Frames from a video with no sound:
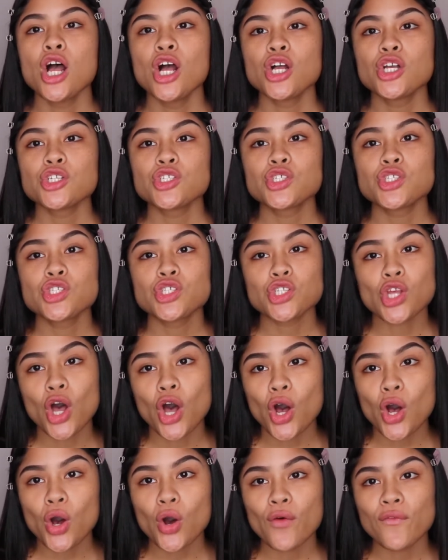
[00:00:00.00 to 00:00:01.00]

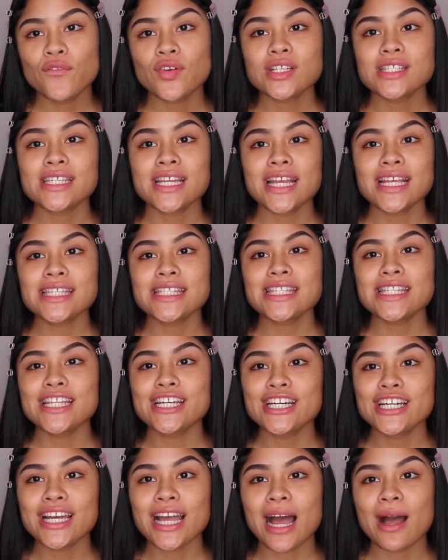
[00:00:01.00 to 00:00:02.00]
So for today's
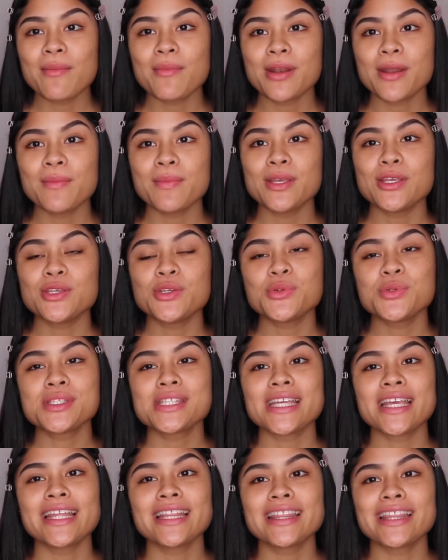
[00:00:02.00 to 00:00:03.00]
look, I'm going to be
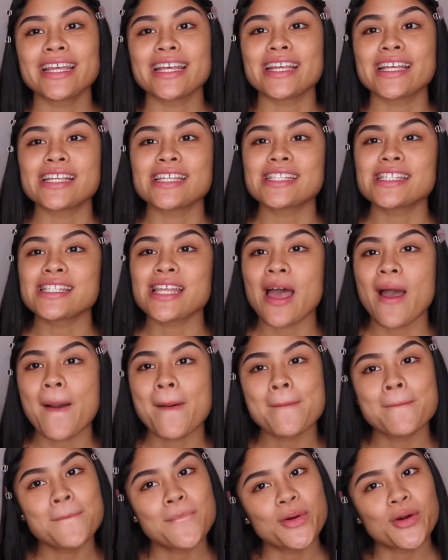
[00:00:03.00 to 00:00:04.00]
using this
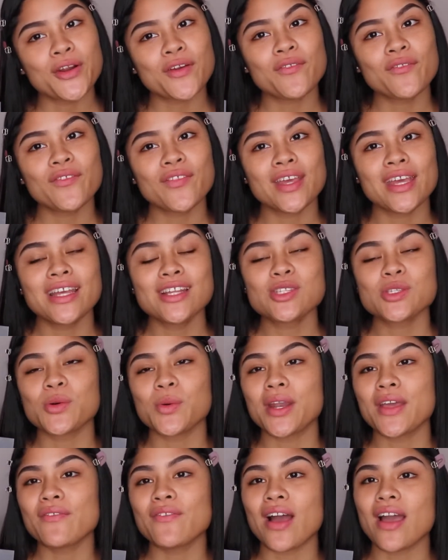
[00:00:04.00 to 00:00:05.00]
Morphe
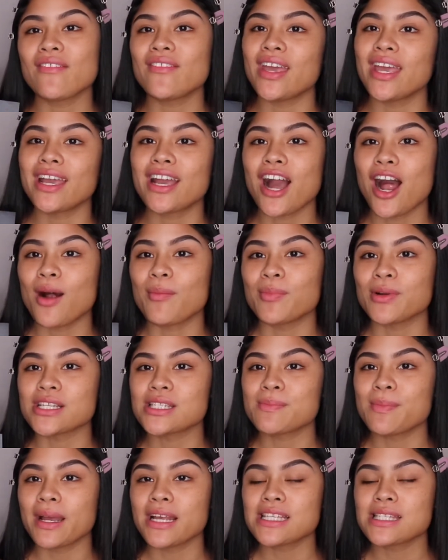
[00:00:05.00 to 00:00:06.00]
25A Copper
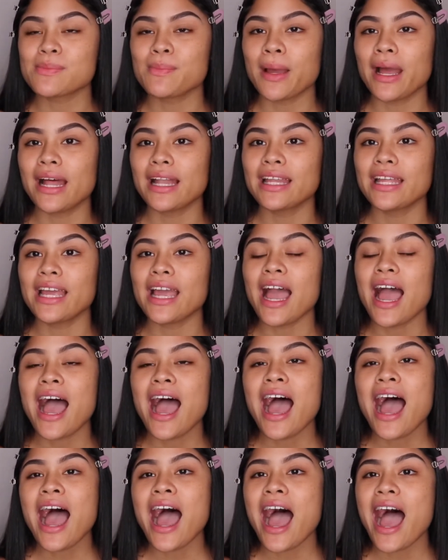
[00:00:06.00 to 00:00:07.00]
Spice palette.
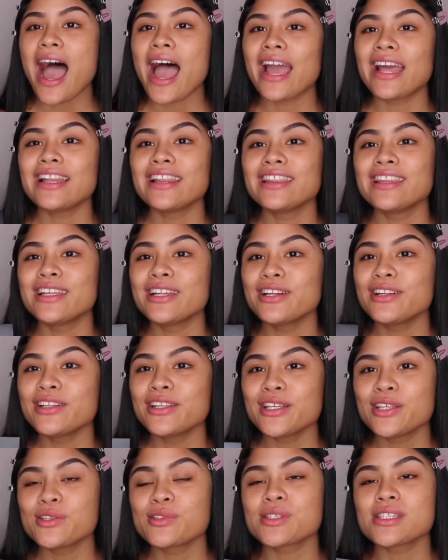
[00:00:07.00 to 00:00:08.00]
I
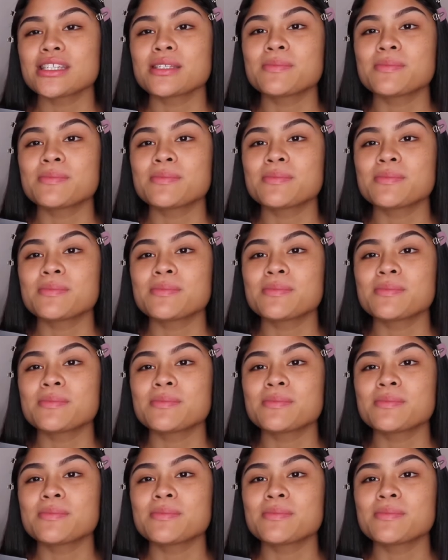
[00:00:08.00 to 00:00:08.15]
literally use this